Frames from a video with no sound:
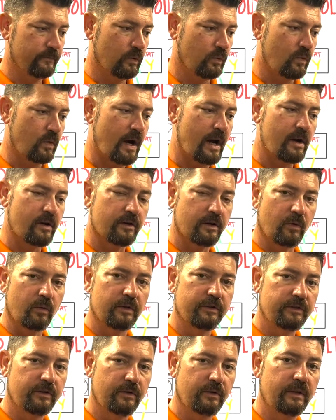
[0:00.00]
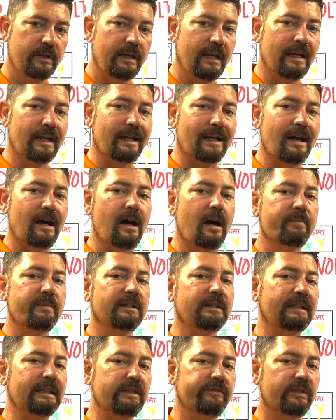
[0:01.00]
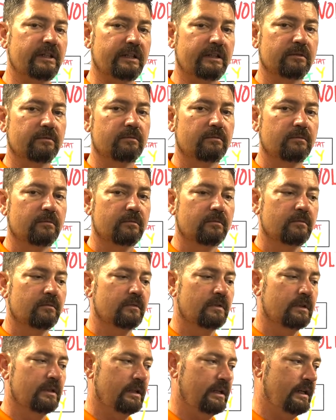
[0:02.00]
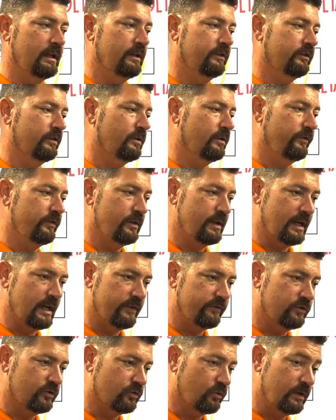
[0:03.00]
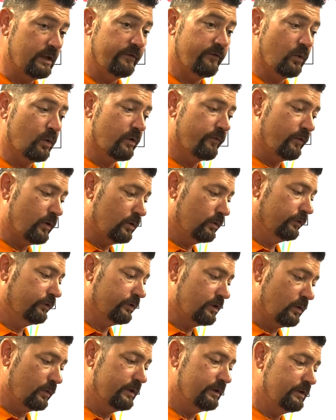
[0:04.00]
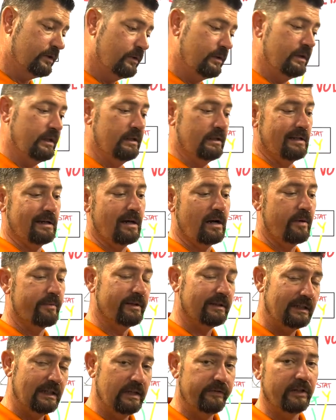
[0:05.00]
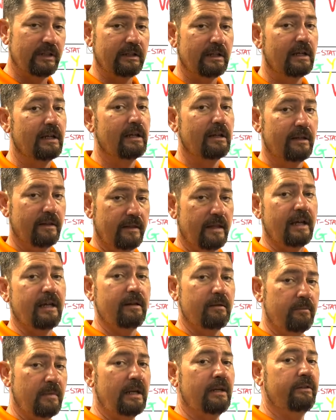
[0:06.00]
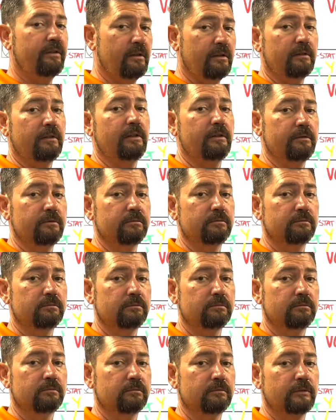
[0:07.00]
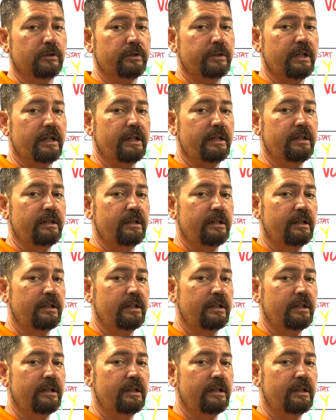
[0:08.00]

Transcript: wire going to it and a common leaving it. And so if you have 24 volts going to it and common leaving, that makes it a load, okay?